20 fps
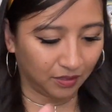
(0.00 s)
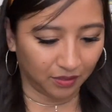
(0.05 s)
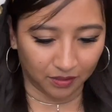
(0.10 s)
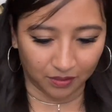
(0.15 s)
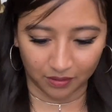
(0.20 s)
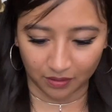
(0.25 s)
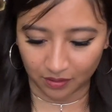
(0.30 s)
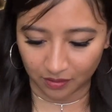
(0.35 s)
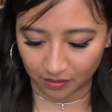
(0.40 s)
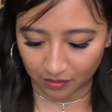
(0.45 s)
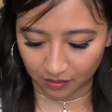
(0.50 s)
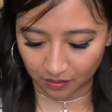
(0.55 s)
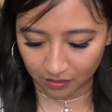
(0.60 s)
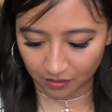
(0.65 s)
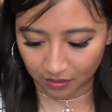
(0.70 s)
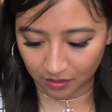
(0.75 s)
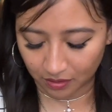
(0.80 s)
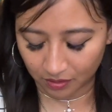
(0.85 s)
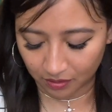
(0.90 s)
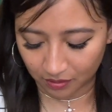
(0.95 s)

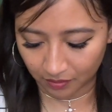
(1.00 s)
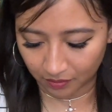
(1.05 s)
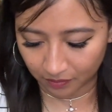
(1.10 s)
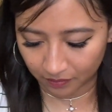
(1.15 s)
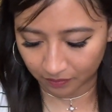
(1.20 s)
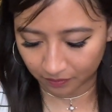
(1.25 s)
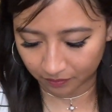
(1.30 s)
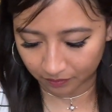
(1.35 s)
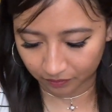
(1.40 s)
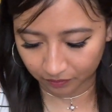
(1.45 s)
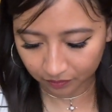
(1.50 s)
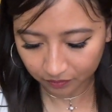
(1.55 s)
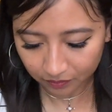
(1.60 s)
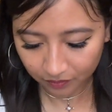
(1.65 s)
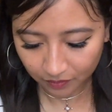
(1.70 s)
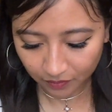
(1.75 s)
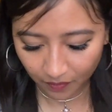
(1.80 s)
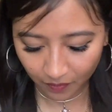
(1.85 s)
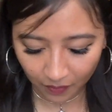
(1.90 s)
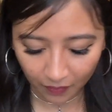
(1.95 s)
And
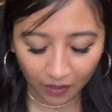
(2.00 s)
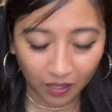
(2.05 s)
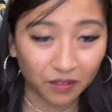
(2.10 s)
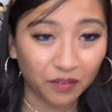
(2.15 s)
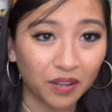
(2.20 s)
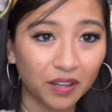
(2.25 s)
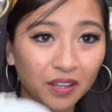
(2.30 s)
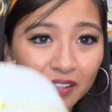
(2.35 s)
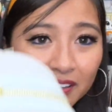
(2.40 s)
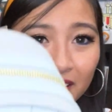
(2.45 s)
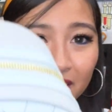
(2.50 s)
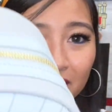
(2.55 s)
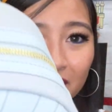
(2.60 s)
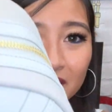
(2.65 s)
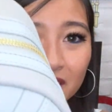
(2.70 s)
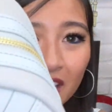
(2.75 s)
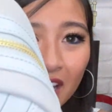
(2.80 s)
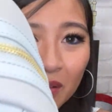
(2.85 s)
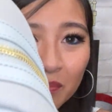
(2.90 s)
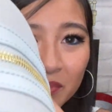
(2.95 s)
oh, all along the
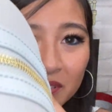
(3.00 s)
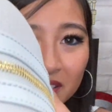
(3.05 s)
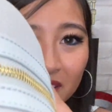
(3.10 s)
top is